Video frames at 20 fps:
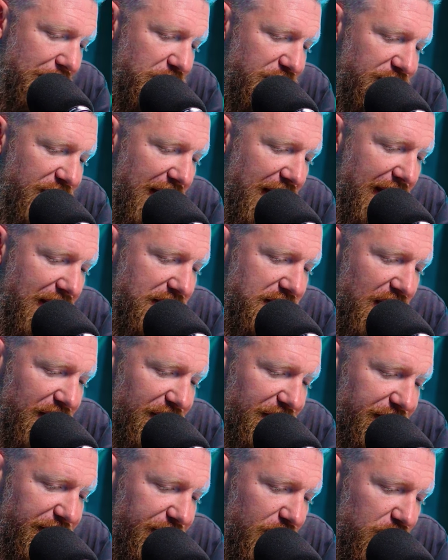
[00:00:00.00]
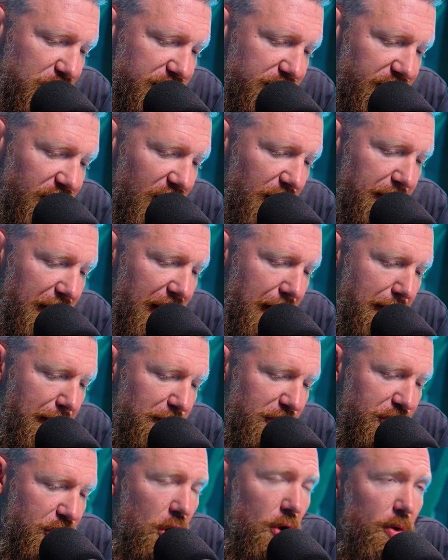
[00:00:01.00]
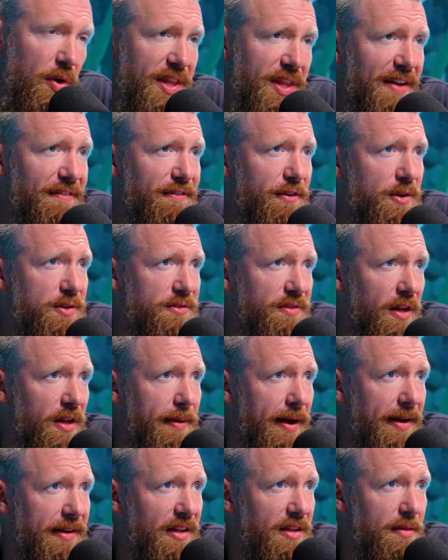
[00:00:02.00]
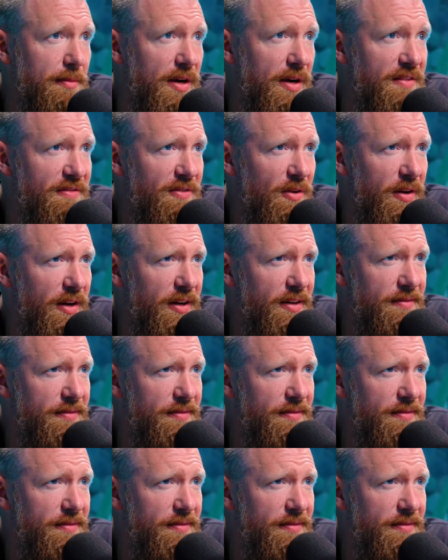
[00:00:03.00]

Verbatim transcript: How'd you finance that first flip? A lot of people struggle with that first flip, how to get the money for it.